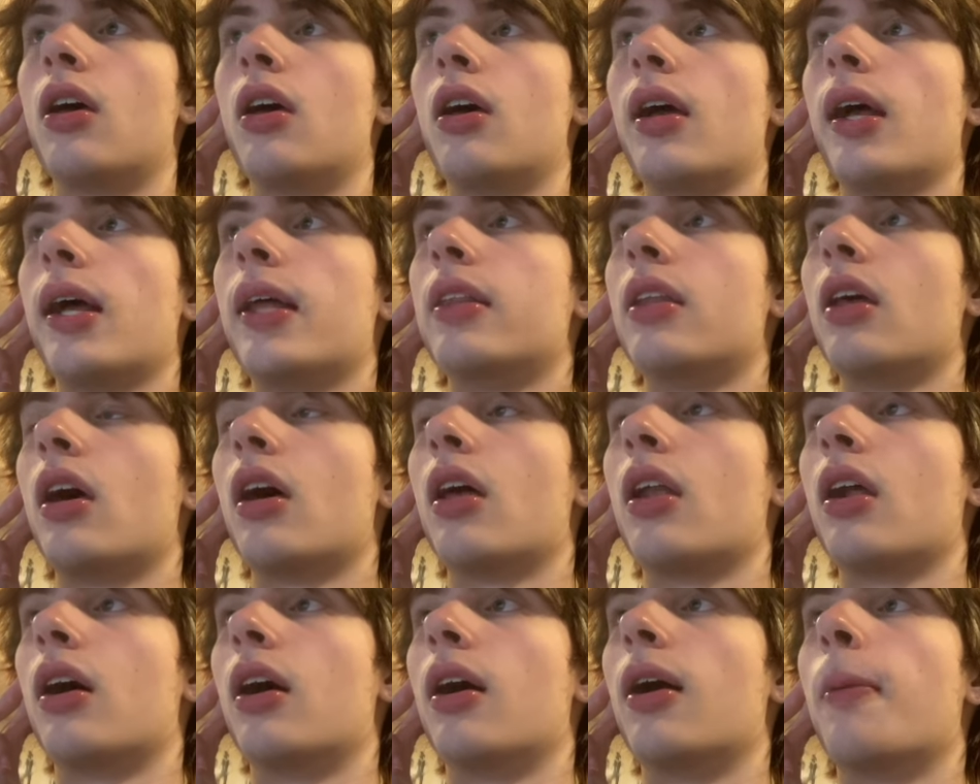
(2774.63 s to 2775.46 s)
and
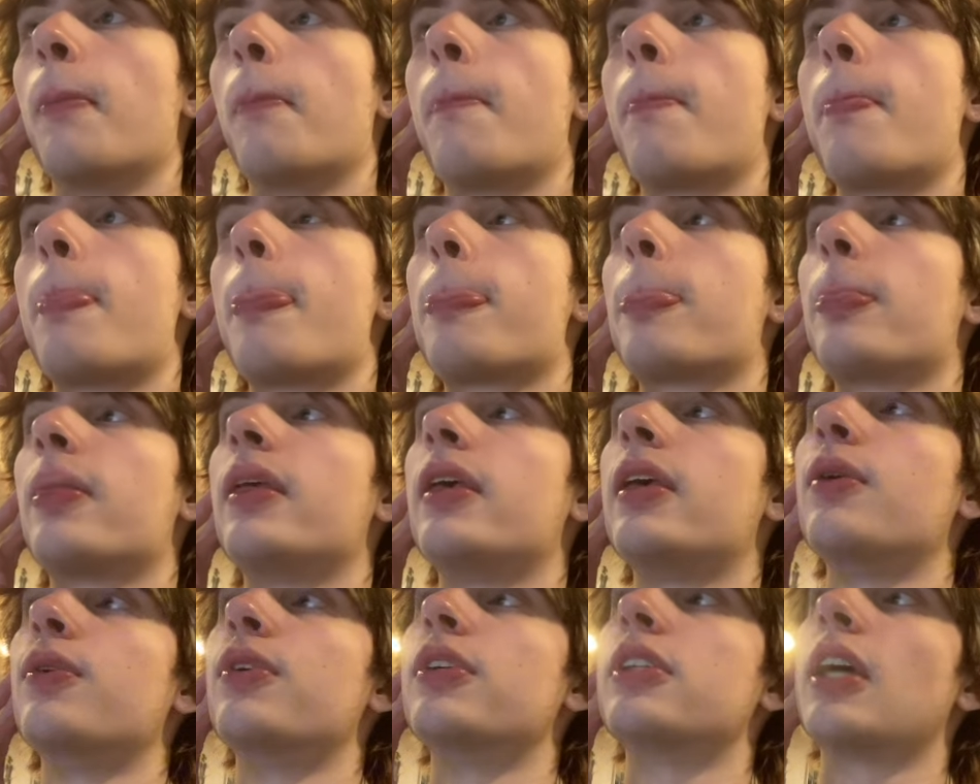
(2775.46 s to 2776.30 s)
then
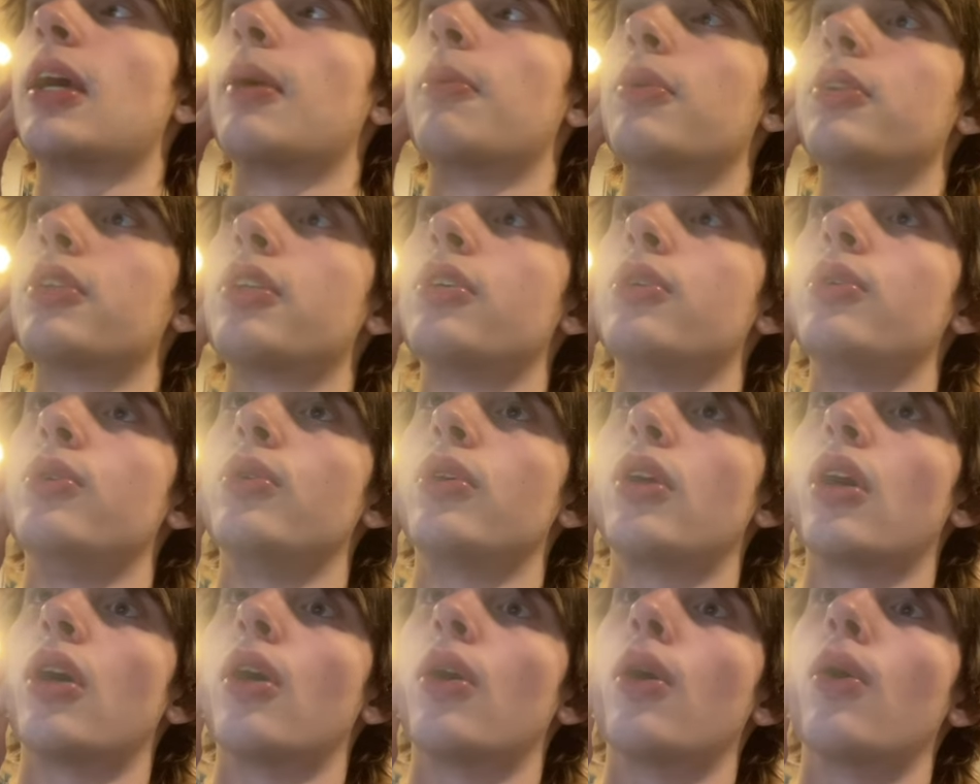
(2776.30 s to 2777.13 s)
he was able to
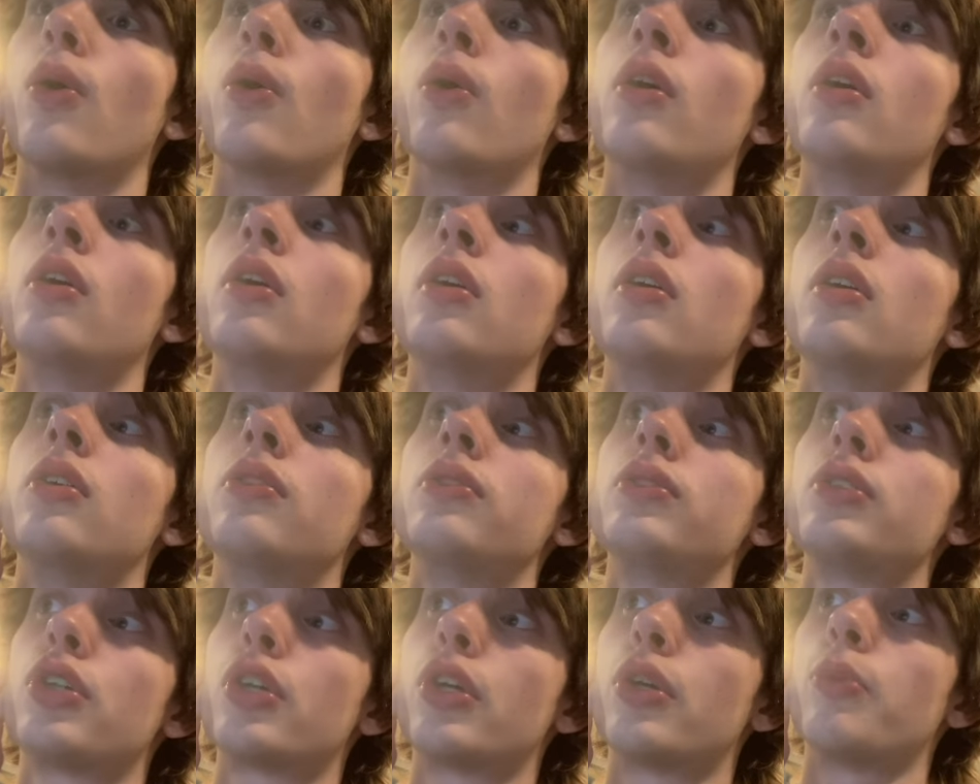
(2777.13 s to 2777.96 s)
go
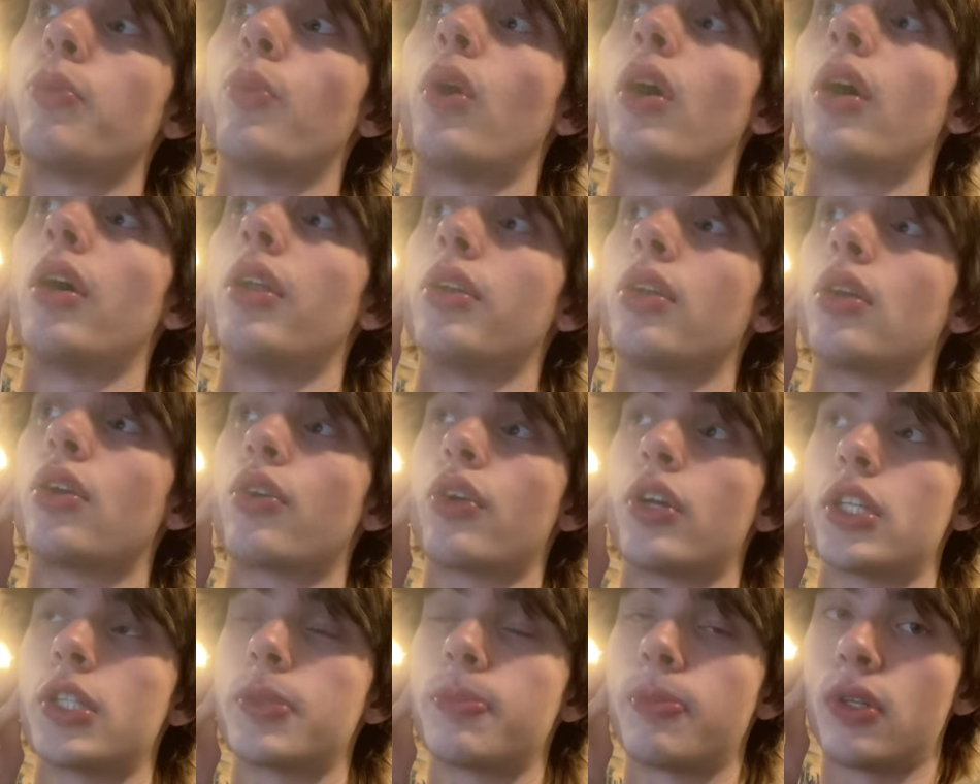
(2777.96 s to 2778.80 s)
turn 1
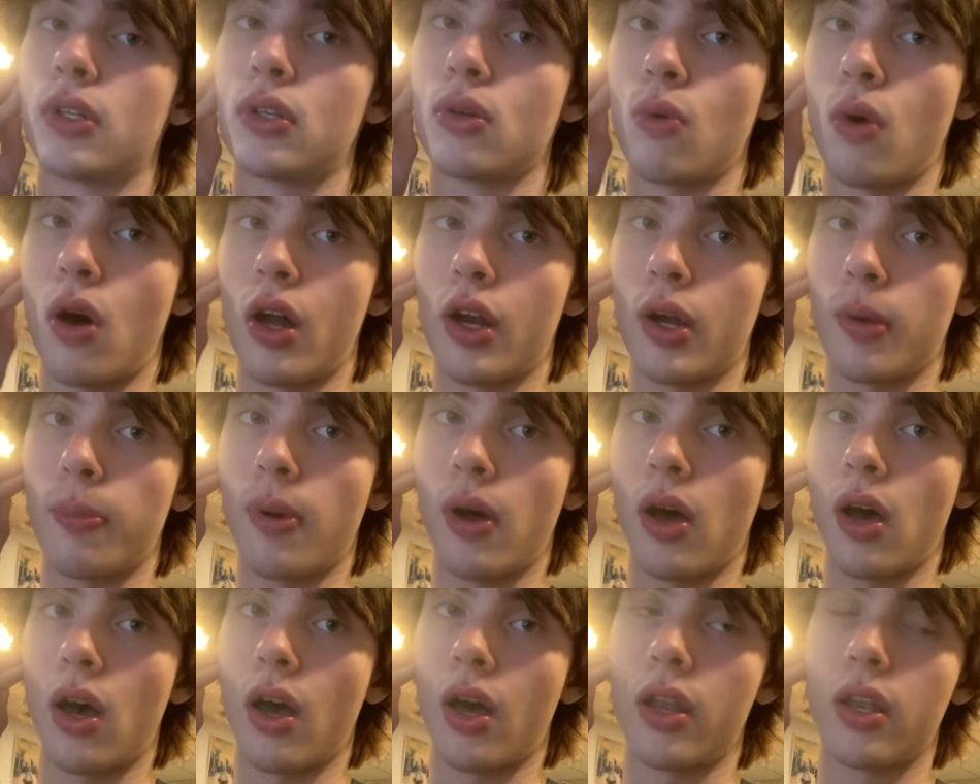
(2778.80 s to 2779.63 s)
Crispin to Water
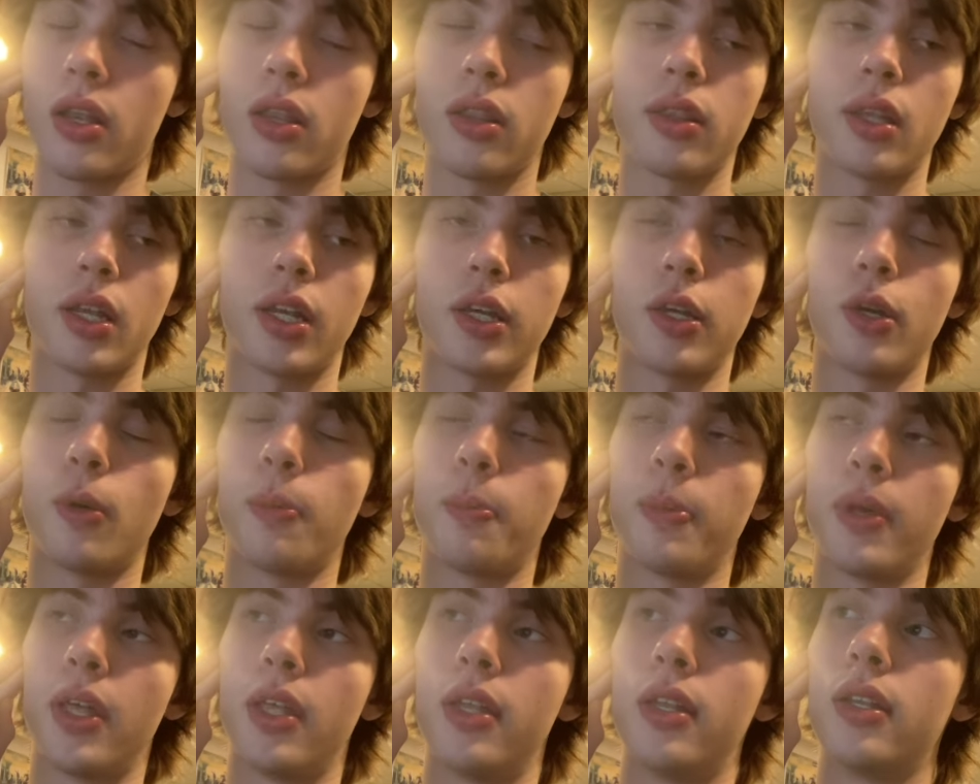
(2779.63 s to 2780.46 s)
Pond that he
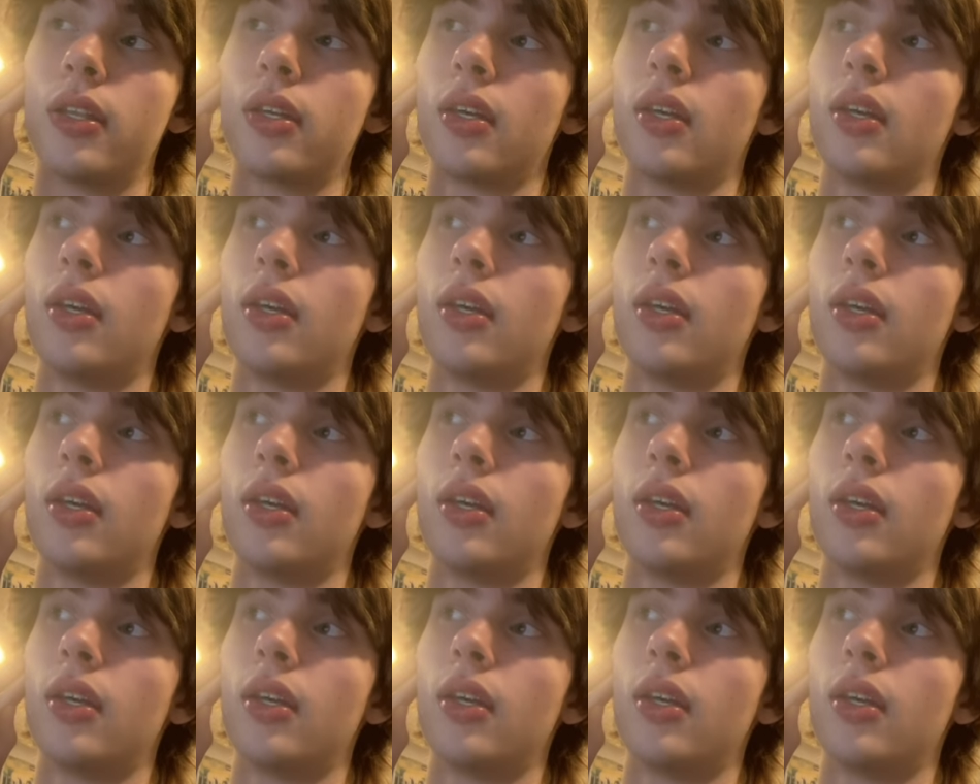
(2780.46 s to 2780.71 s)
opened,